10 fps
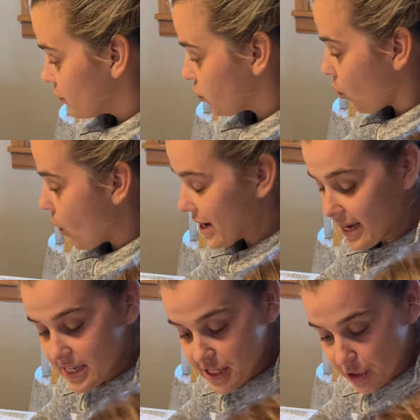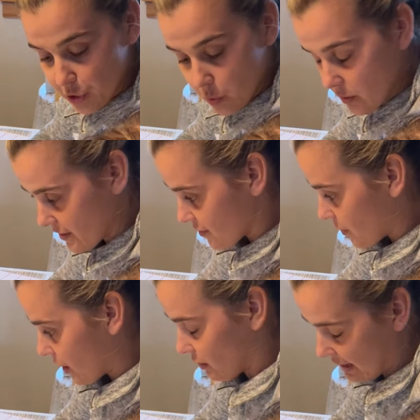22, this will be
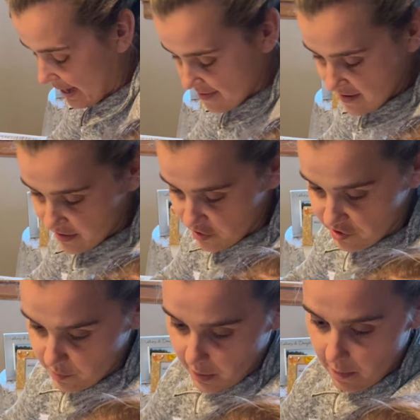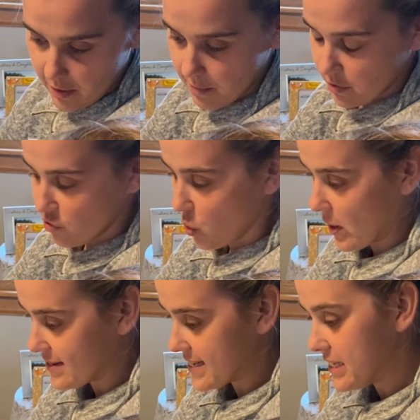our last addition problem.
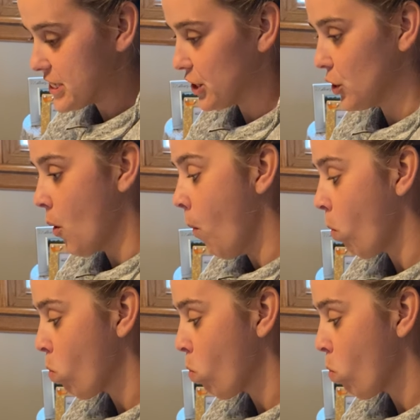22